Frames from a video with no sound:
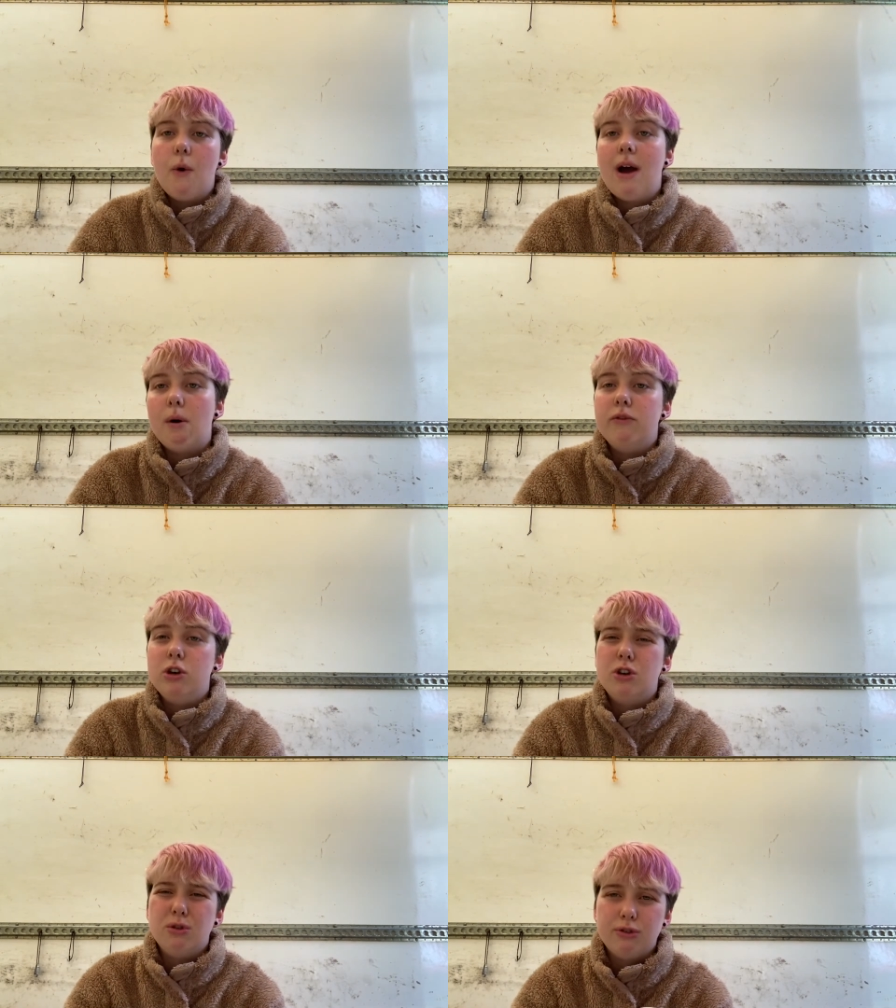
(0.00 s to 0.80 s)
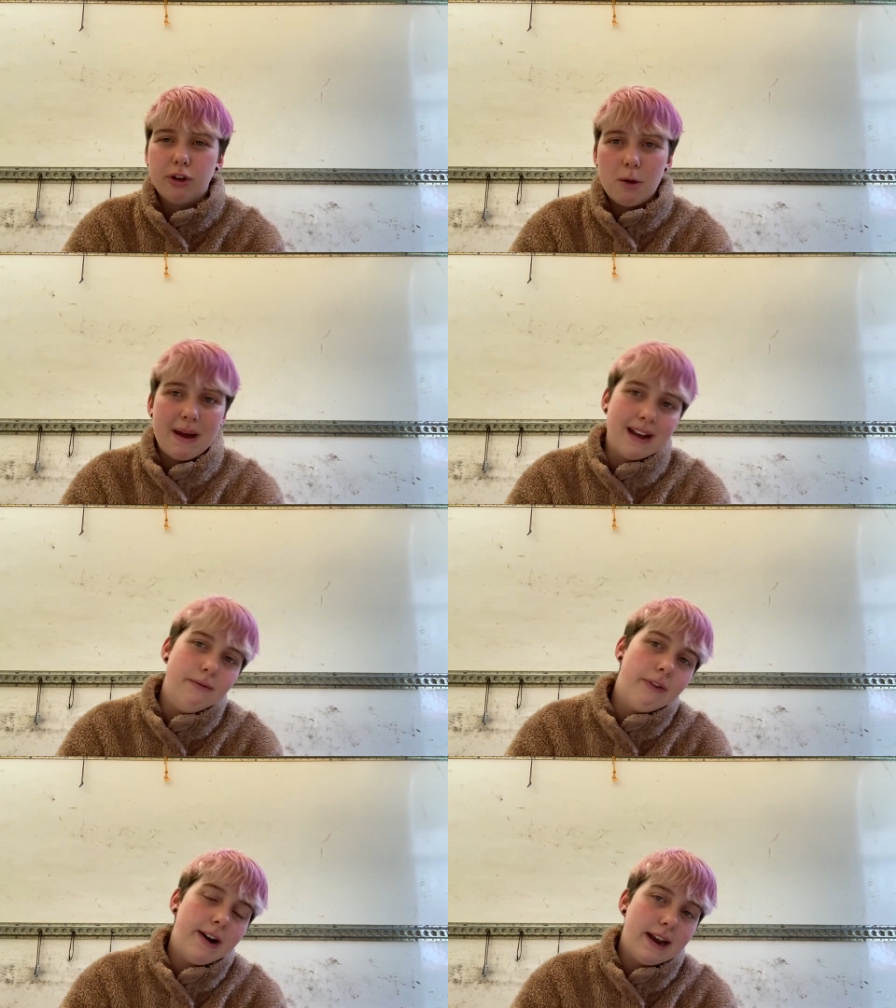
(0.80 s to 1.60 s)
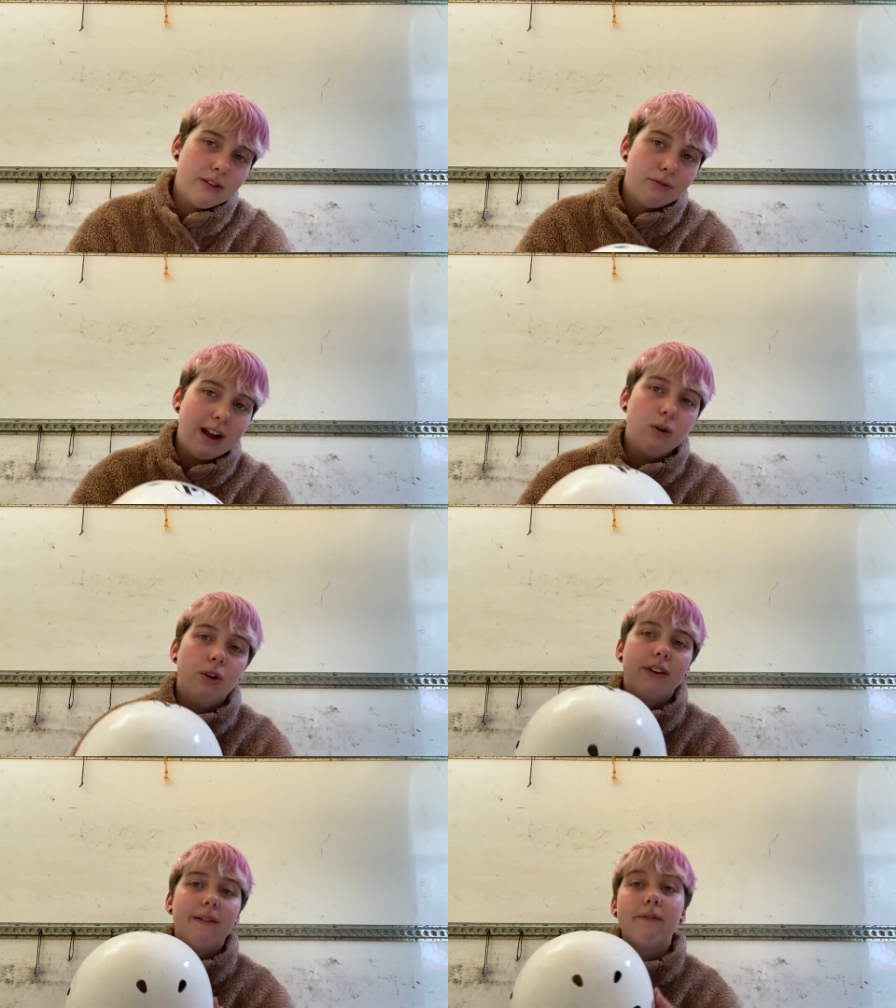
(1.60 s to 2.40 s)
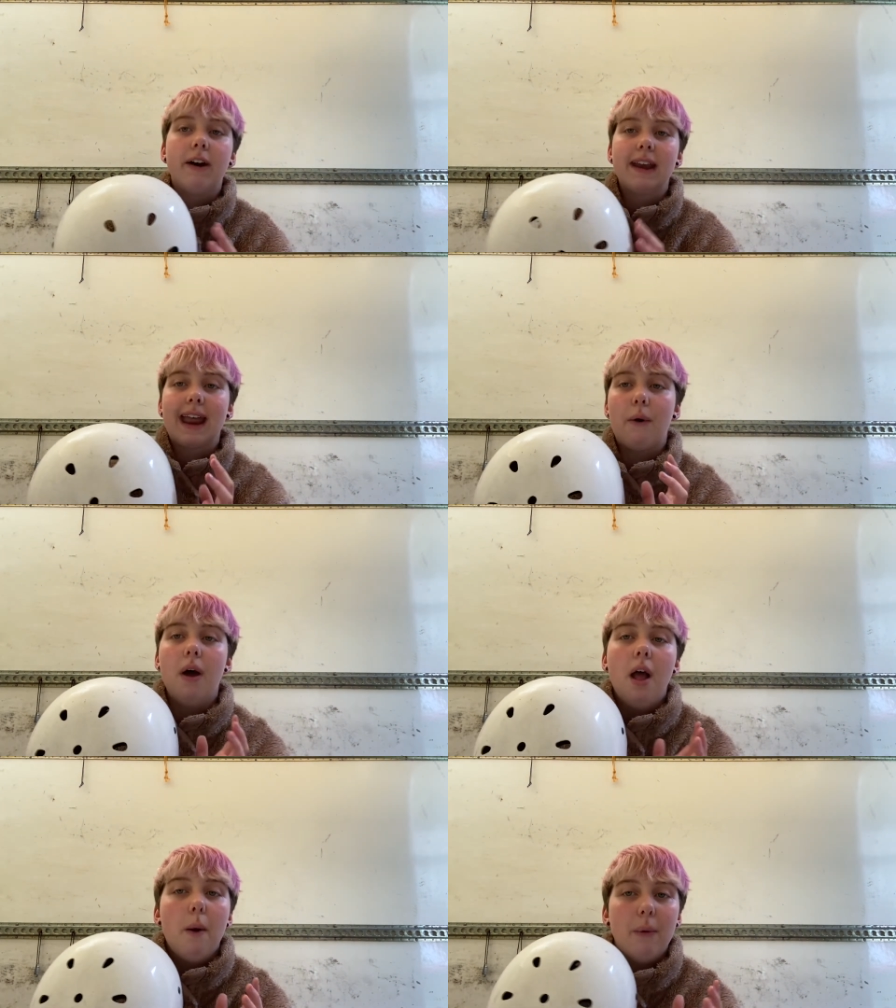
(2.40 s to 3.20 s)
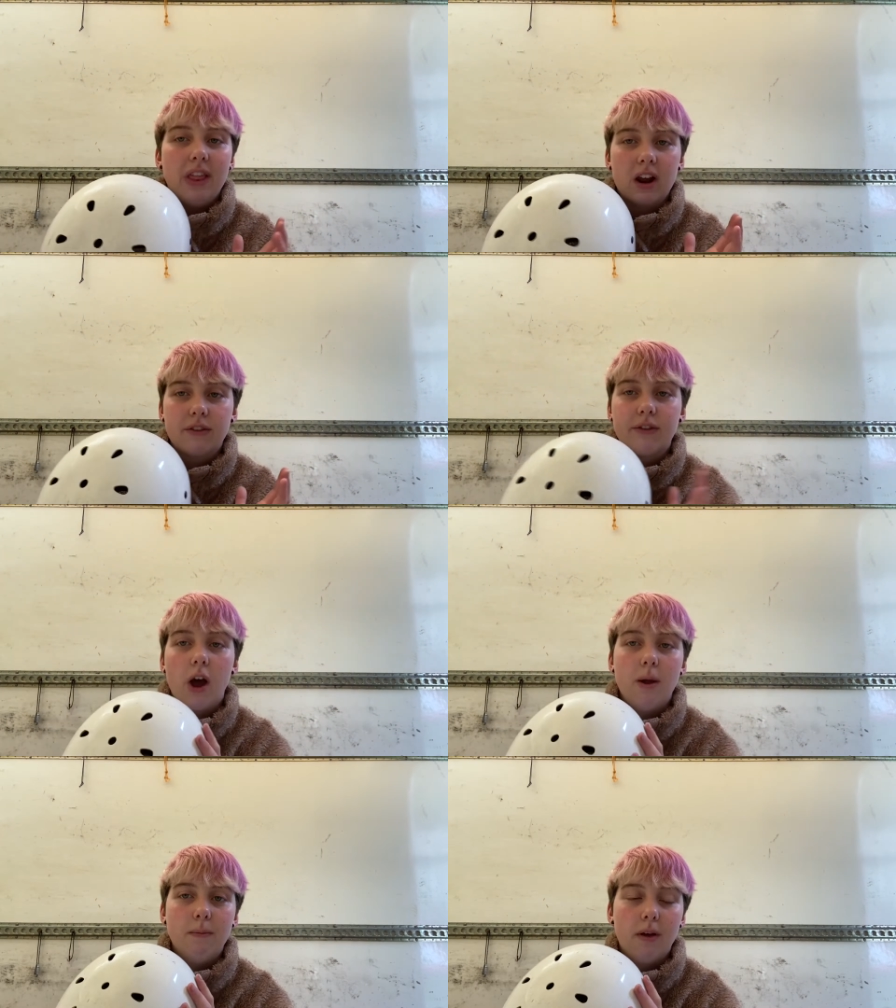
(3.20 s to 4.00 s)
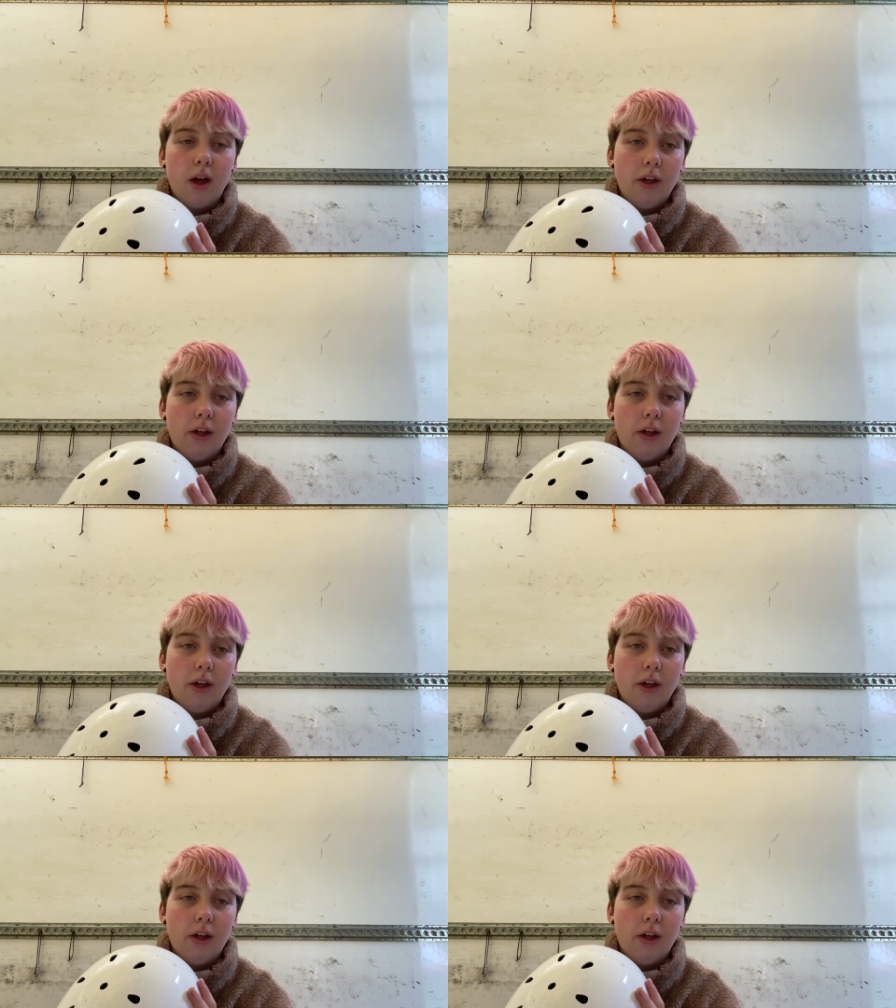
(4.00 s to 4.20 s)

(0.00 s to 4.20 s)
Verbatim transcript: However, you could also go back and finance records and find out when the last time uh,